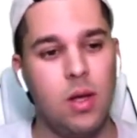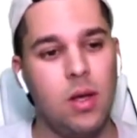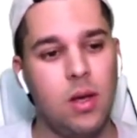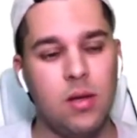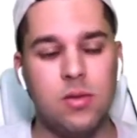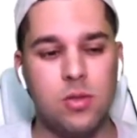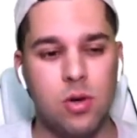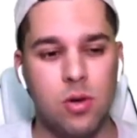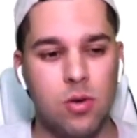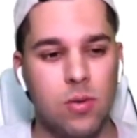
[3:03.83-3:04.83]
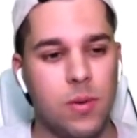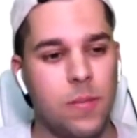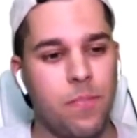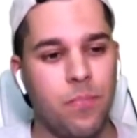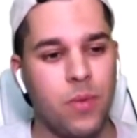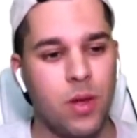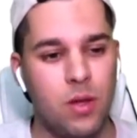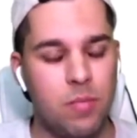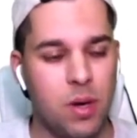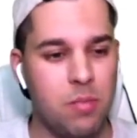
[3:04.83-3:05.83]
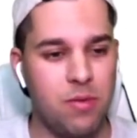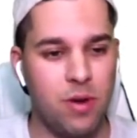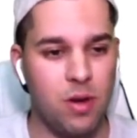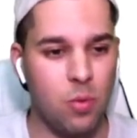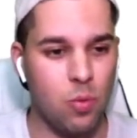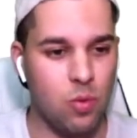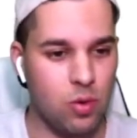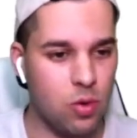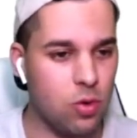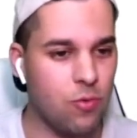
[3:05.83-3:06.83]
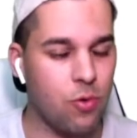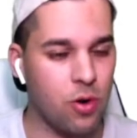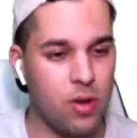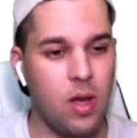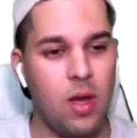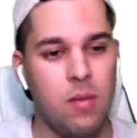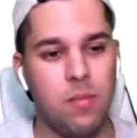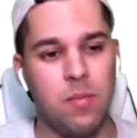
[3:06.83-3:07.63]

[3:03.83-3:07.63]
and so it might be very good for them,